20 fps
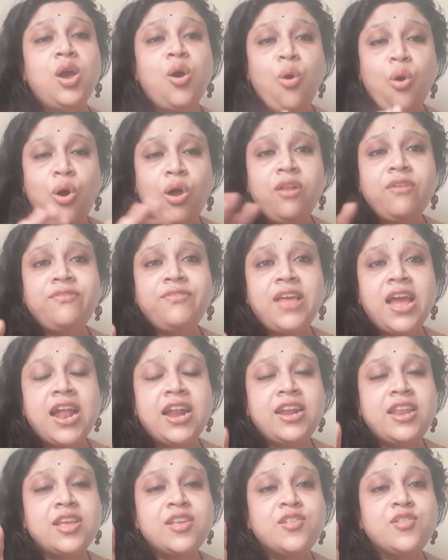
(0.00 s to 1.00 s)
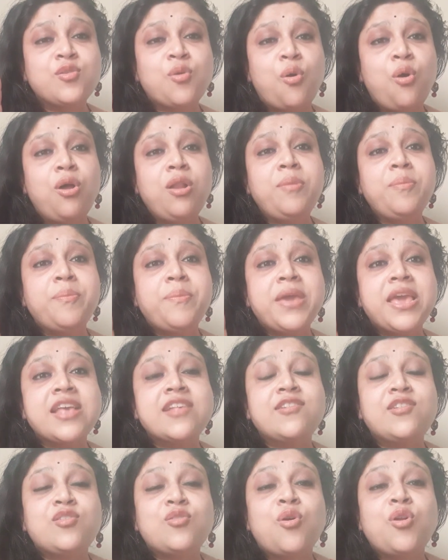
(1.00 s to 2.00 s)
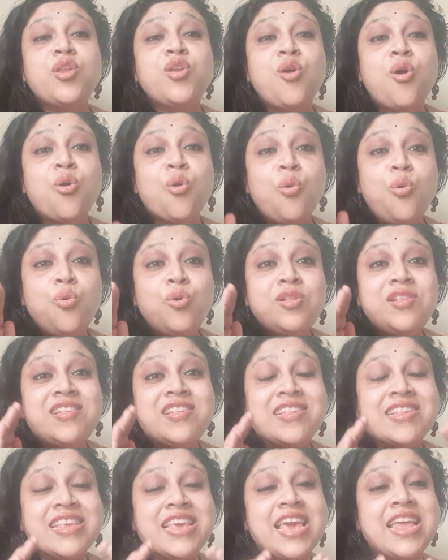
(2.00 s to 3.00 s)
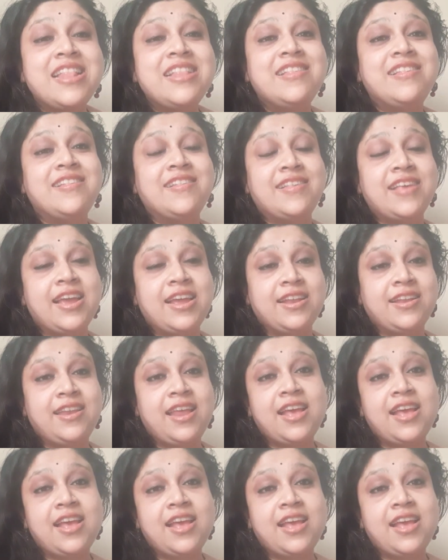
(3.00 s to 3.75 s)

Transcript: all of that is all based on your own skill set,